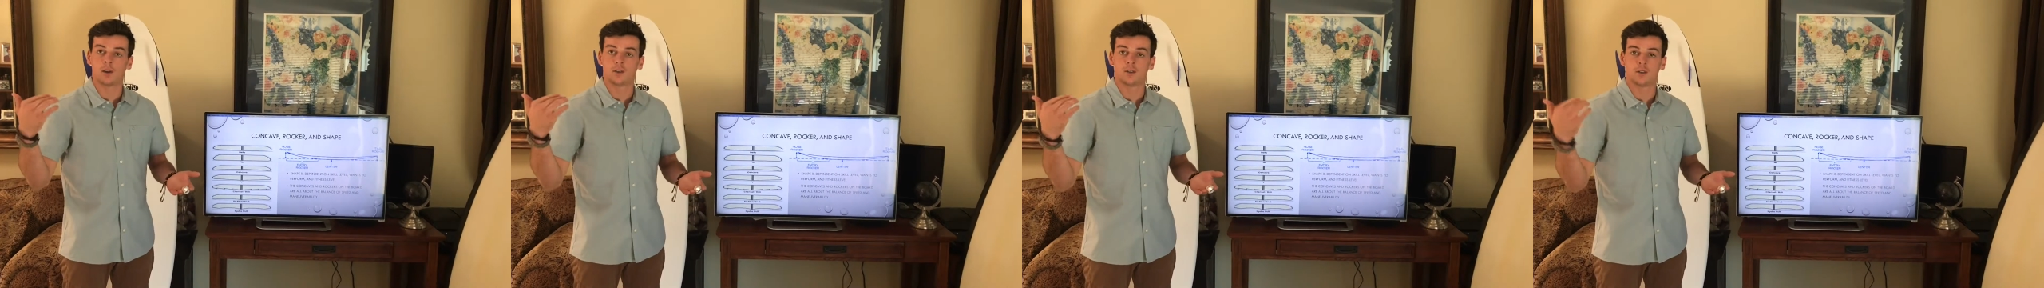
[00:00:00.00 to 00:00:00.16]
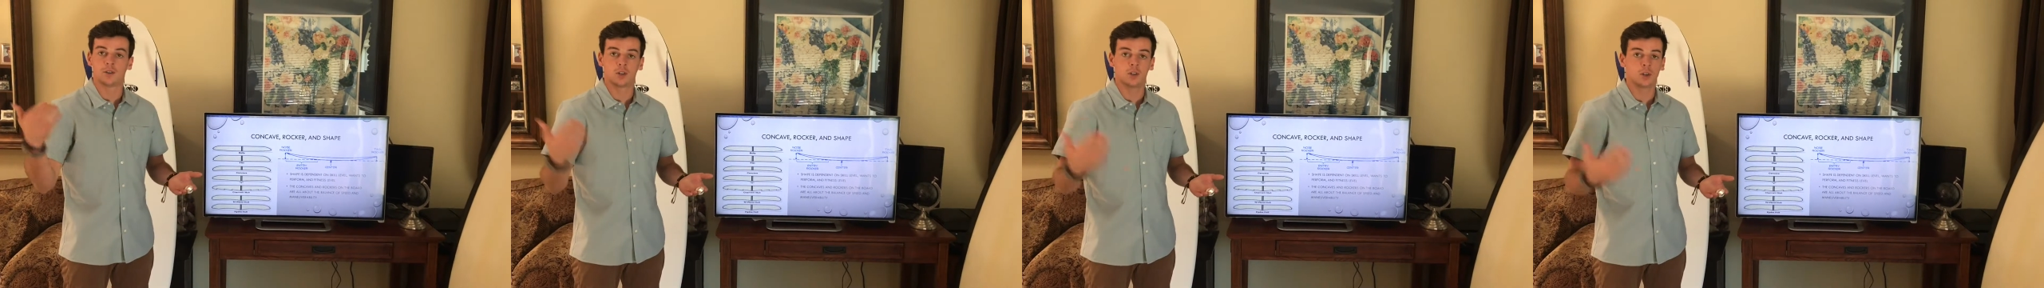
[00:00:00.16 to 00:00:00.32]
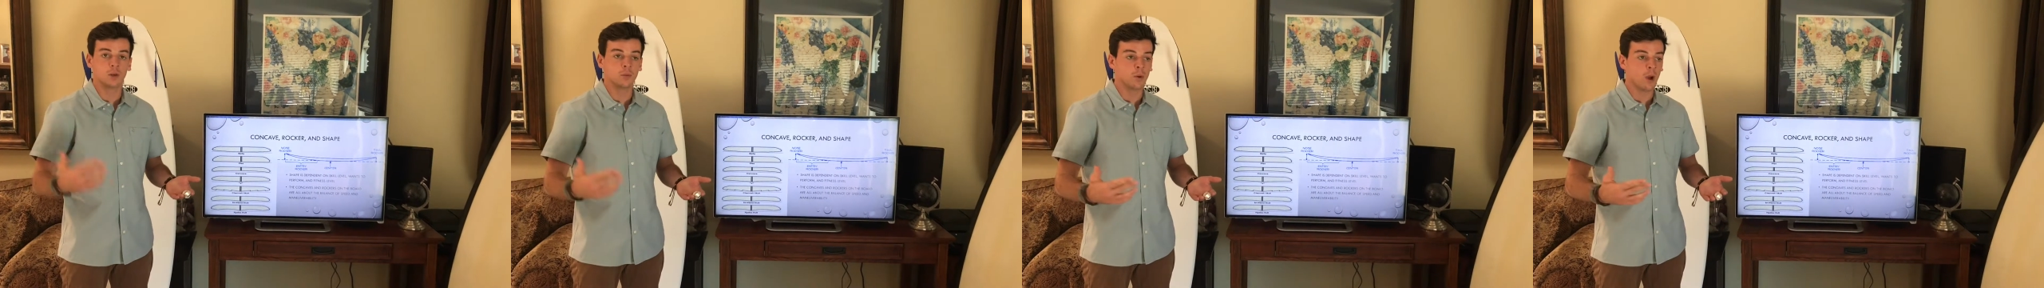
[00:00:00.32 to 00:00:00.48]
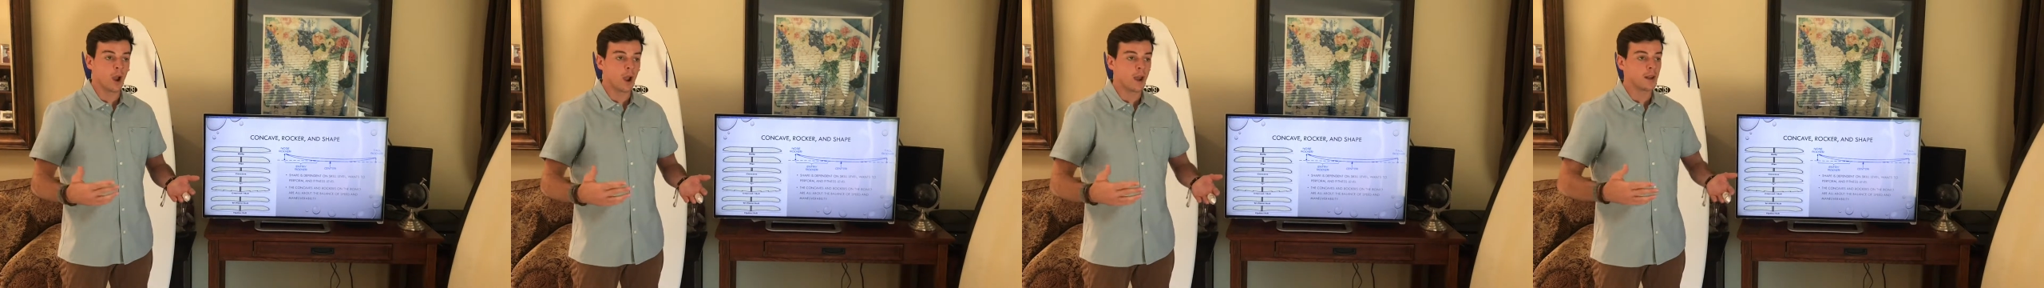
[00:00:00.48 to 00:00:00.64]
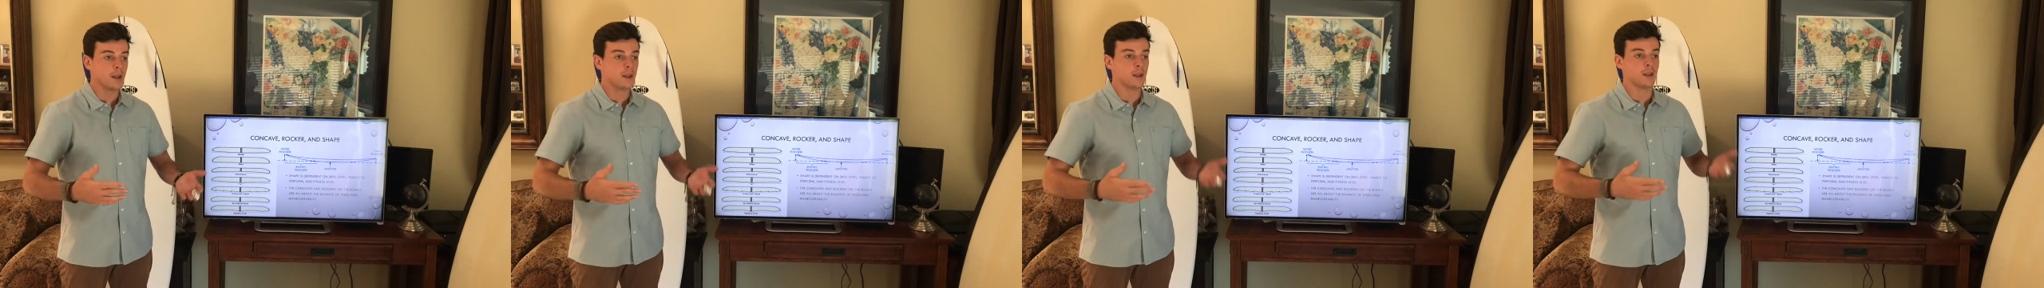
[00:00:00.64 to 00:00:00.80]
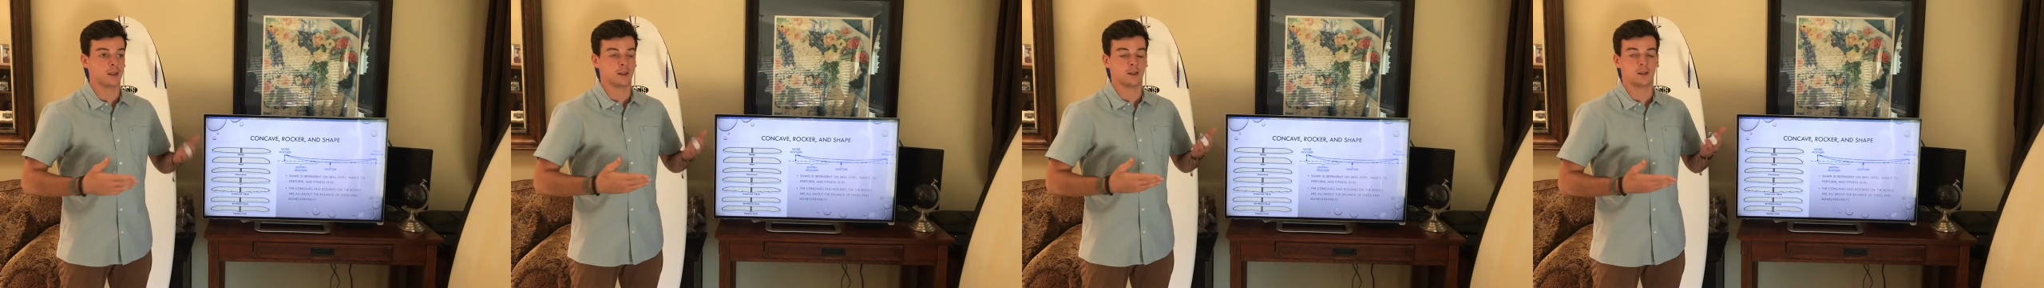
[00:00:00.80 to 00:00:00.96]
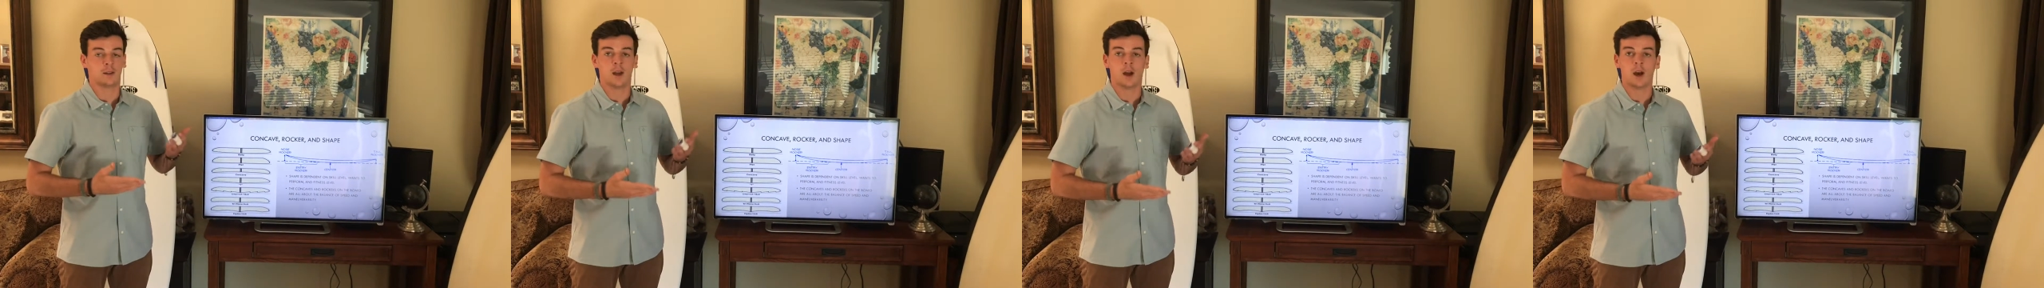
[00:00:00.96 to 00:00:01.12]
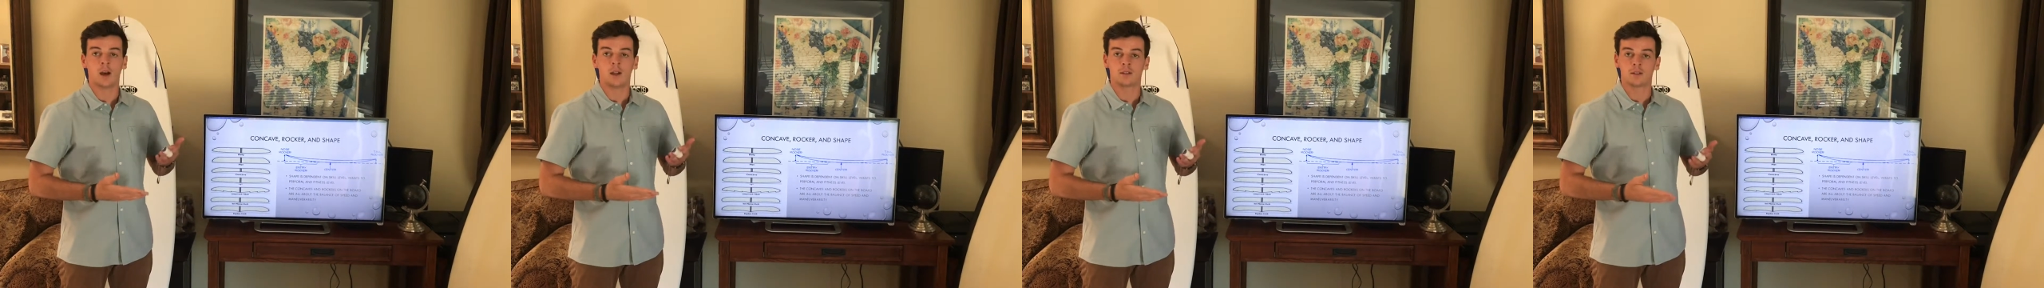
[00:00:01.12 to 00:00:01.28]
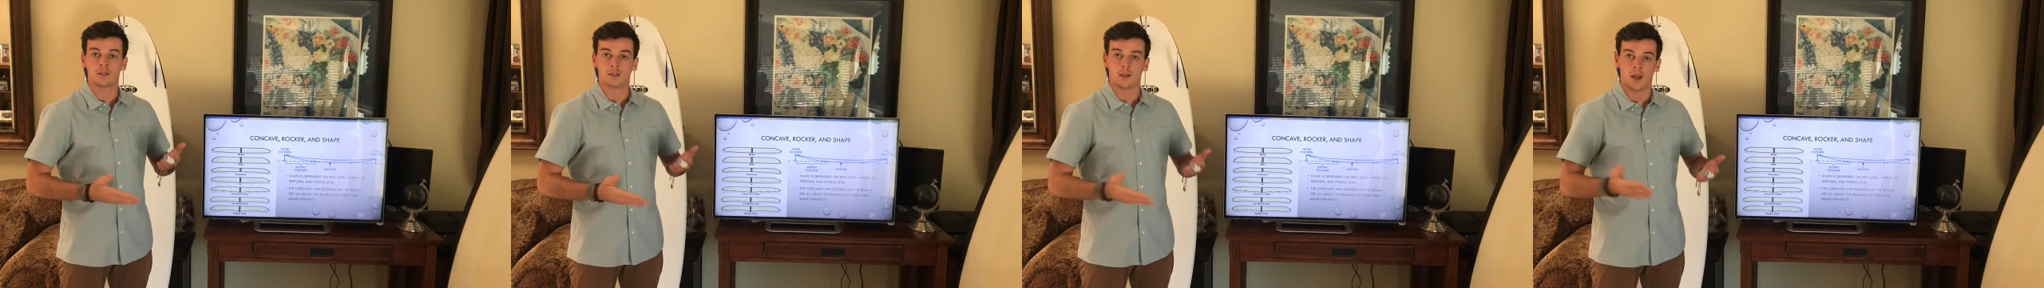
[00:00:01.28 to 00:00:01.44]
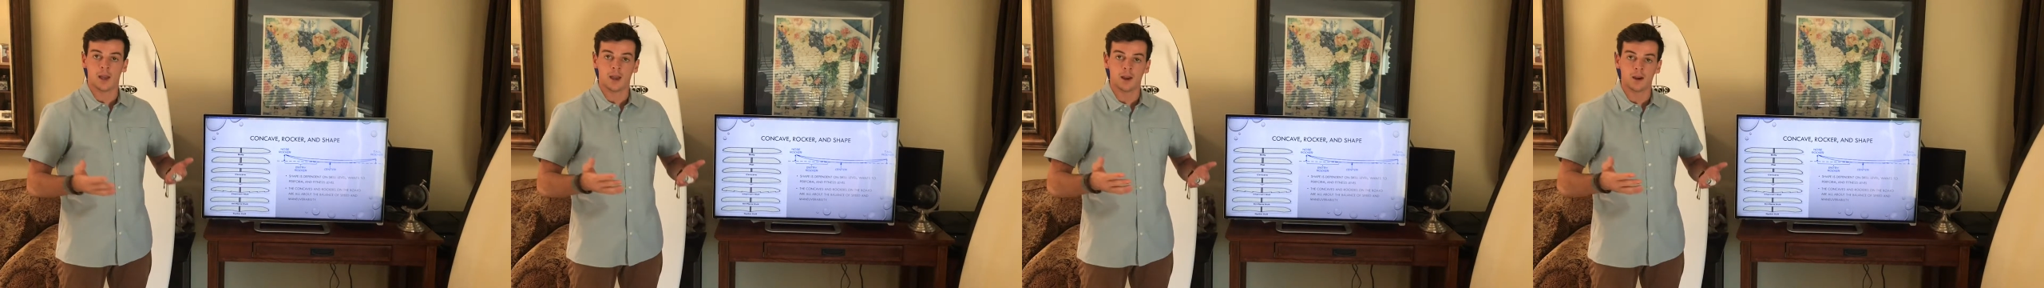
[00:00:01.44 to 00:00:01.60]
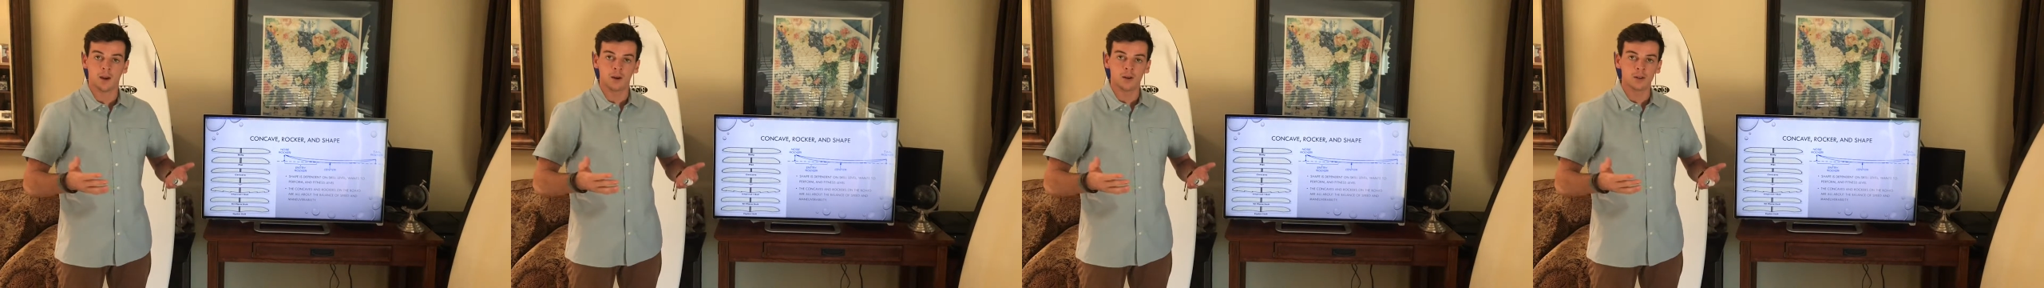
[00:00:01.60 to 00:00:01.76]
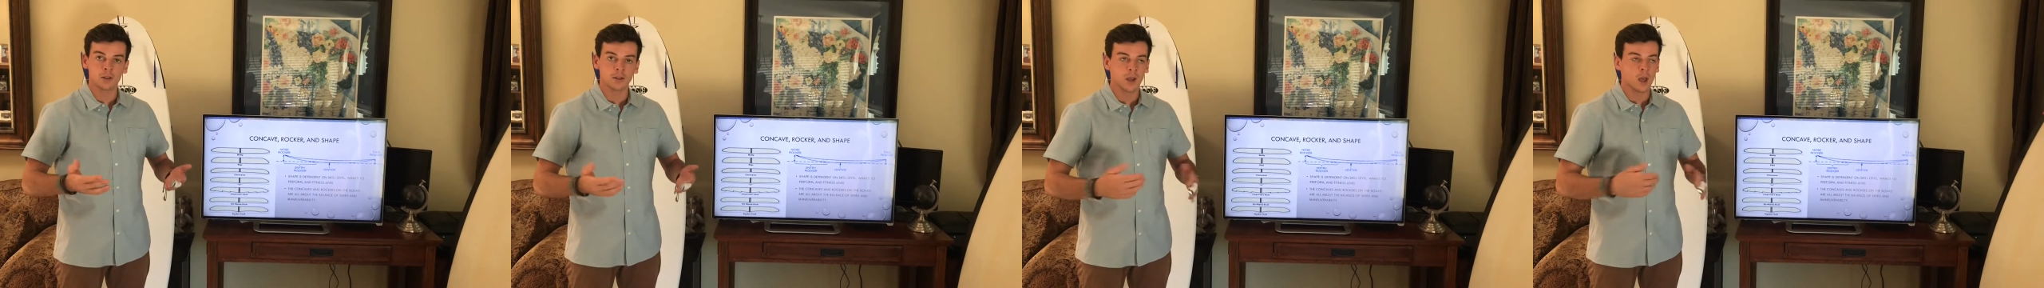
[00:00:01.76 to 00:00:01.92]
tube riding and cuts and
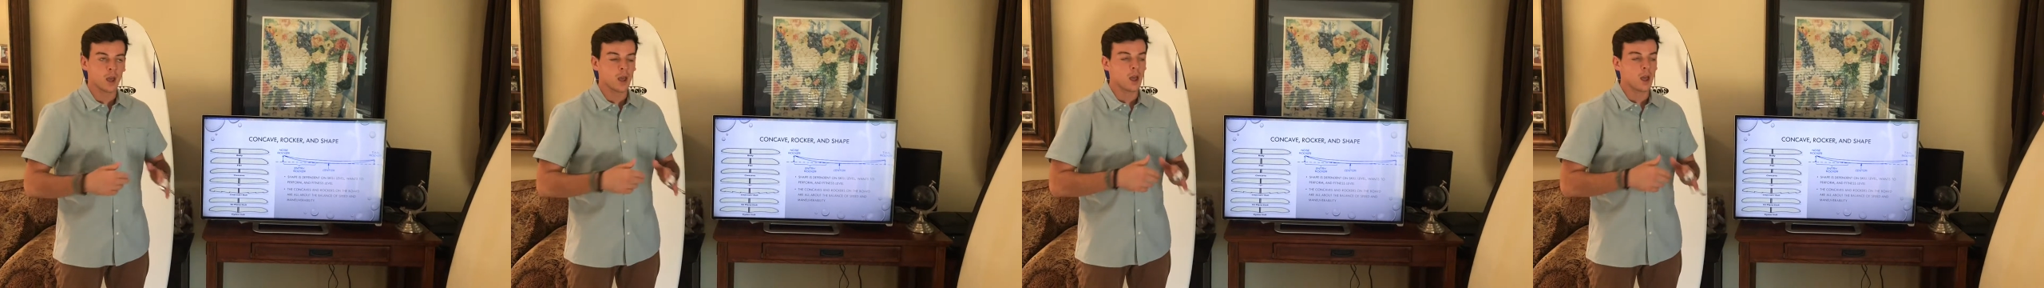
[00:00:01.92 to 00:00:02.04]
airs,